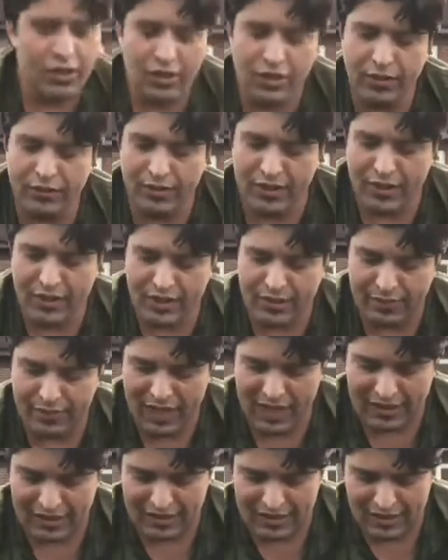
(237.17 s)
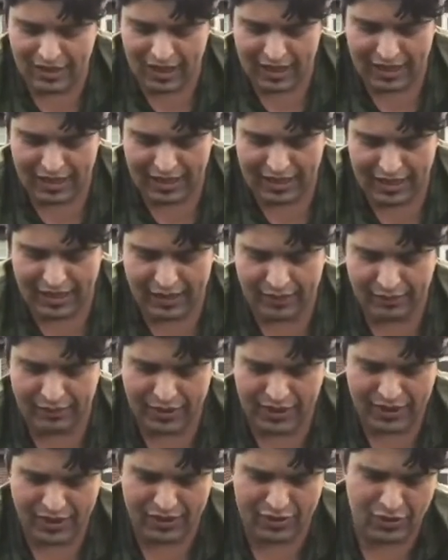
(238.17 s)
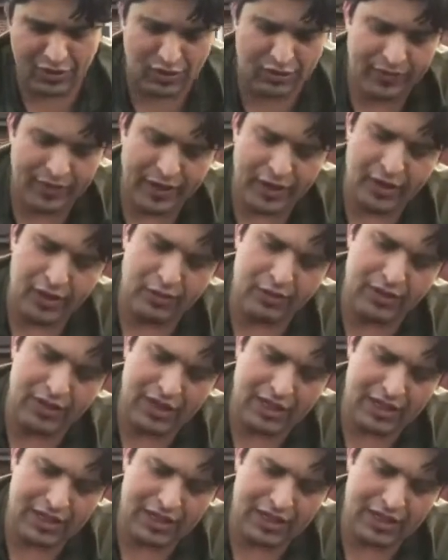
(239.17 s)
The basic soil have, because when